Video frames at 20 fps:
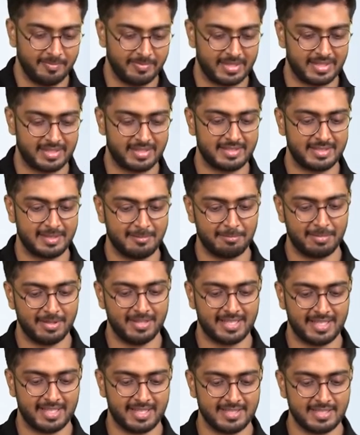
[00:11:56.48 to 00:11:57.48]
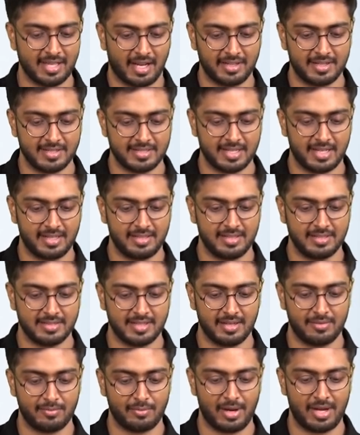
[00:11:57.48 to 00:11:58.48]
the simple thing is understand this
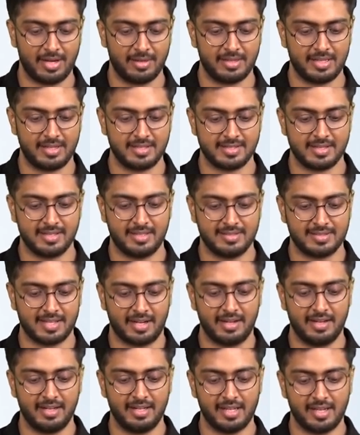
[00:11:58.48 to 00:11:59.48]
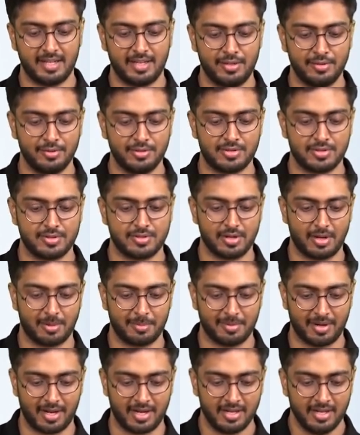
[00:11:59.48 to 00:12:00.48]
that where there is a suddenly a huge
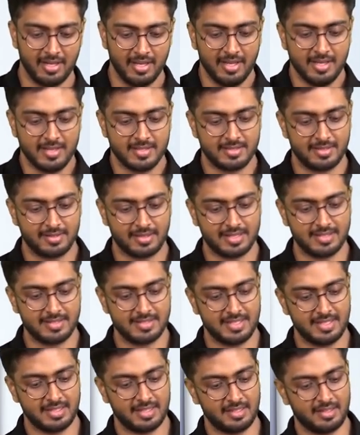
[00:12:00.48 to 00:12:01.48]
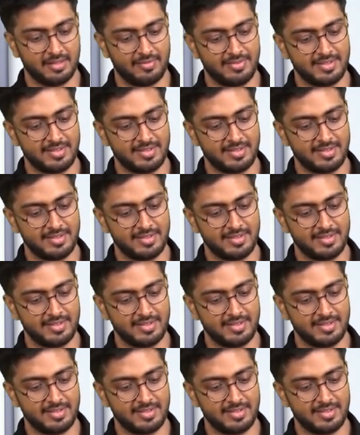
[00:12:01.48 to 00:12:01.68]
drop right so you can see that the